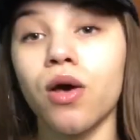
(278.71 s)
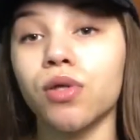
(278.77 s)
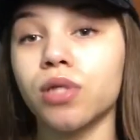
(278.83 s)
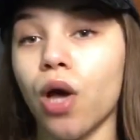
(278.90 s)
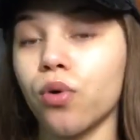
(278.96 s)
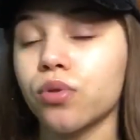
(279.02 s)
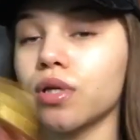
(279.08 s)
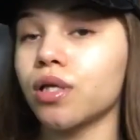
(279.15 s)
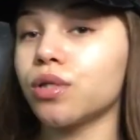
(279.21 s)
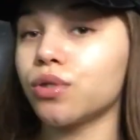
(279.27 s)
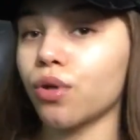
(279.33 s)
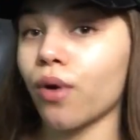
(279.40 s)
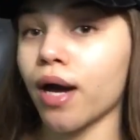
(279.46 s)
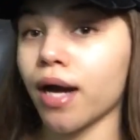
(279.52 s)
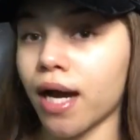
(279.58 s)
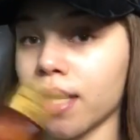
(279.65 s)
So I was like, you
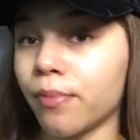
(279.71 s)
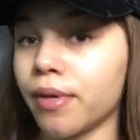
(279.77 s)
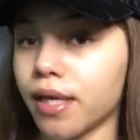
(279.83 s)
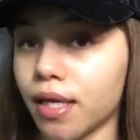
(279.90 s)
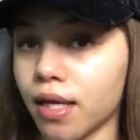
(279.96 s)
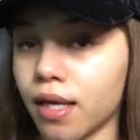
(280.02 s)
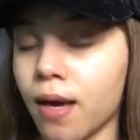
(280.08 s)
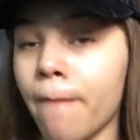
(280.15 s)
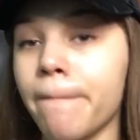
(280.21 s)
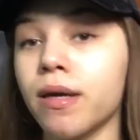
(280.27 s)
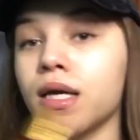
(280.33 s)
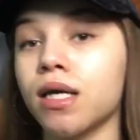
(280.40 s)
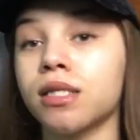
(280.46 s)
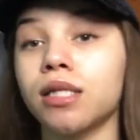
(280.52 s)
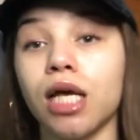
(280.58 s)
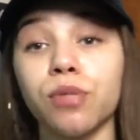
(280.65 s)
know, I gotta pick it up
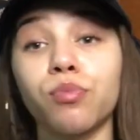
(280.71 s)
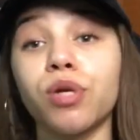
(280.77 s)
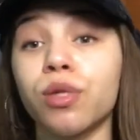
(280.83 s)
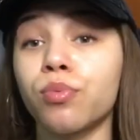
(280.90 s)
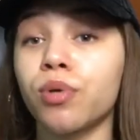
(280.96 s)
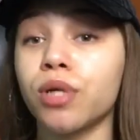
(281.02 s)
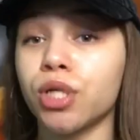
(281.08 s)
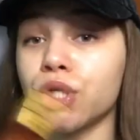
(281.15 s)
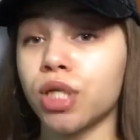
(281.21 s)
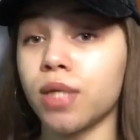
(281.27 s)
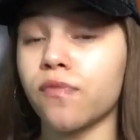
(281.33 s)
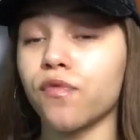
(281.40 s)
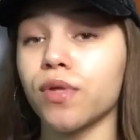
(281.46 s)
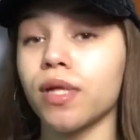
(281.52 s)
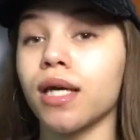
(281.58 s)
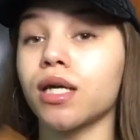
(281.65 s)
because that's pretty, pretty
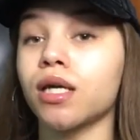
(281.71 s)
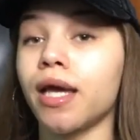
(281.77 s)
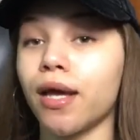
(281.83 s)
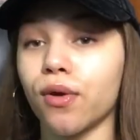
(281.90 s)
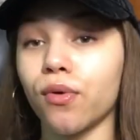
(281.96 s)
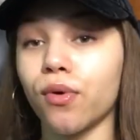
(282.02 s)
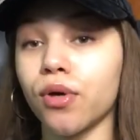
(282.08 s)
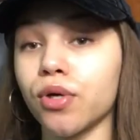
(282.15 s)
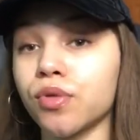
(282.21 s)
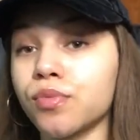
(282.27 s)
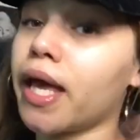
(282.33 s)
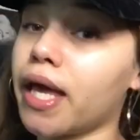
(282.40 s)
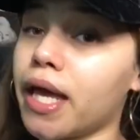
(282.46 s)
cheap for like a hair oil.